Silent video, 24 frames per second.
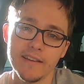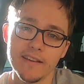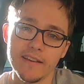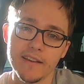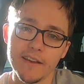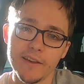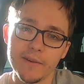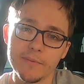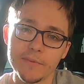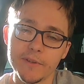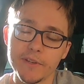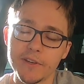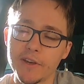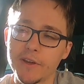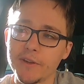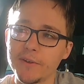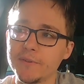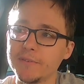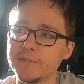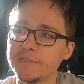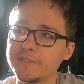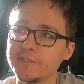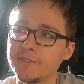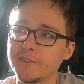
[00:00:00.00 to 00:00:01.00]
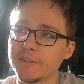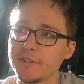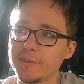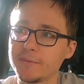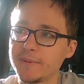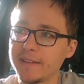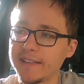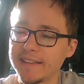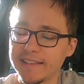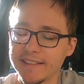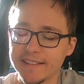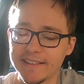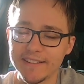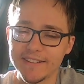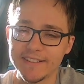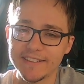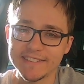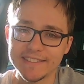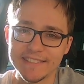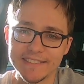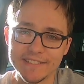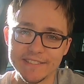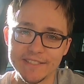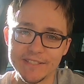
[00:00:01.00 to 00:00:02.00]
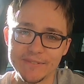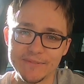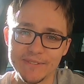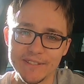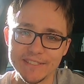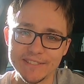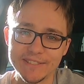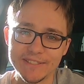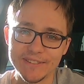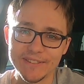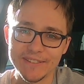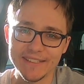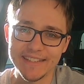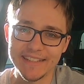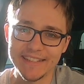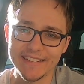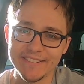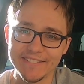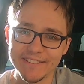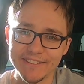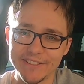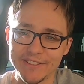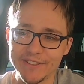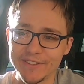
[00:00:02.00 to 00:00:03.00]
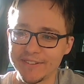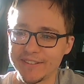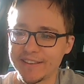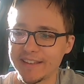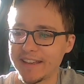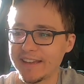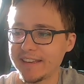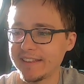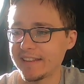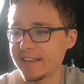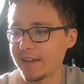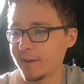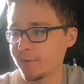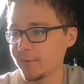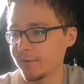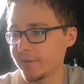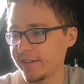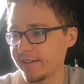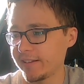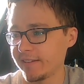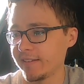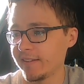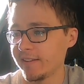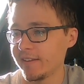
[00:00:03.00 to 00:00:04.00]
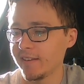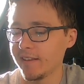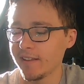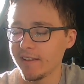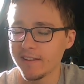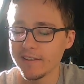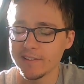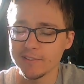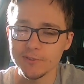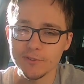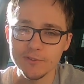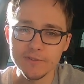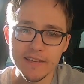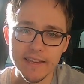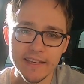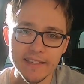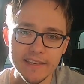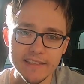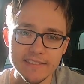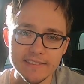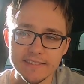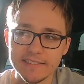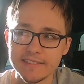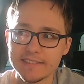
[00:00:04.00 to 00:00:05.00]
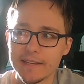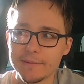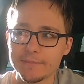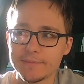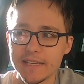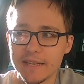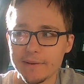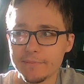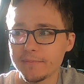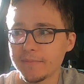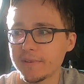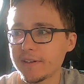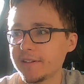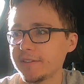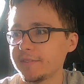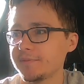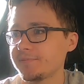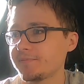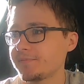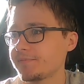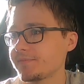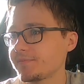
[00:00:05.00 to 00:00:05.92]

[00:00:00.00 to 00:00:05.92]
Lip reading: You know, it's not going to be lasting too much longer here in the UK. Now we're in sort of getting into September.